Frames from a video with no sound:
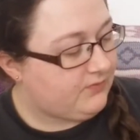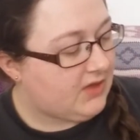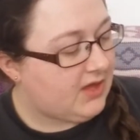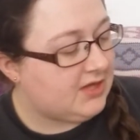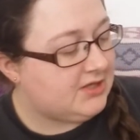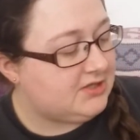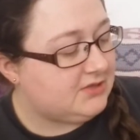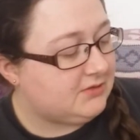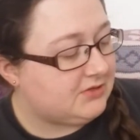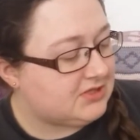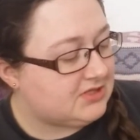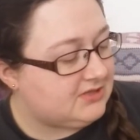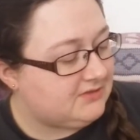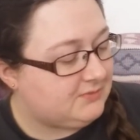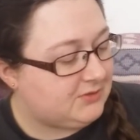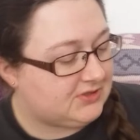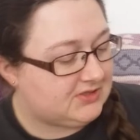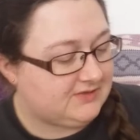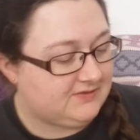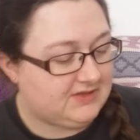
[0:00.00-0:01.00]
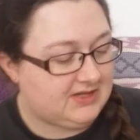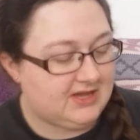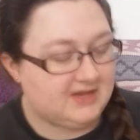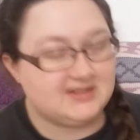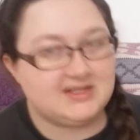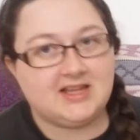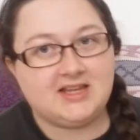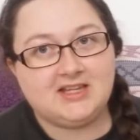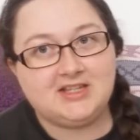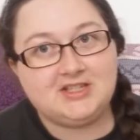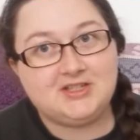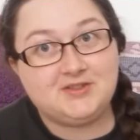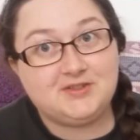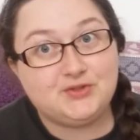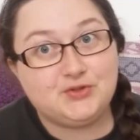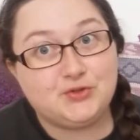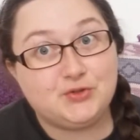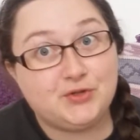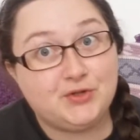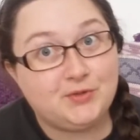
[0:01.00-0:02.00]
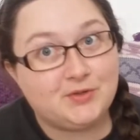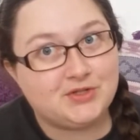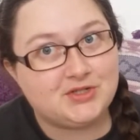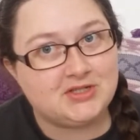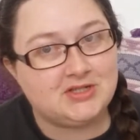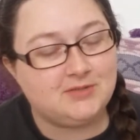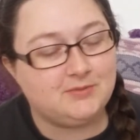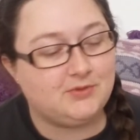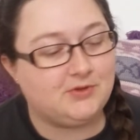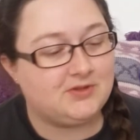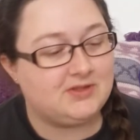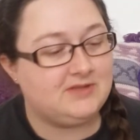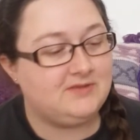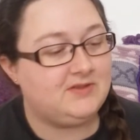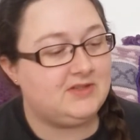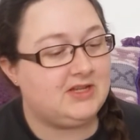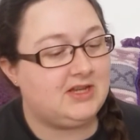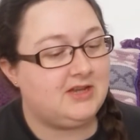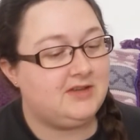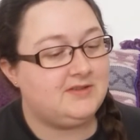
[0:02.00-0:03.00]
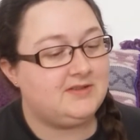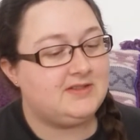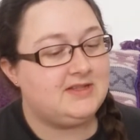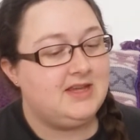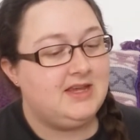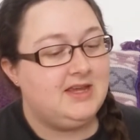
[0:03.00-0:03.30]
I do watch the unboxing videos and I do enjoy watching the unboxing videos.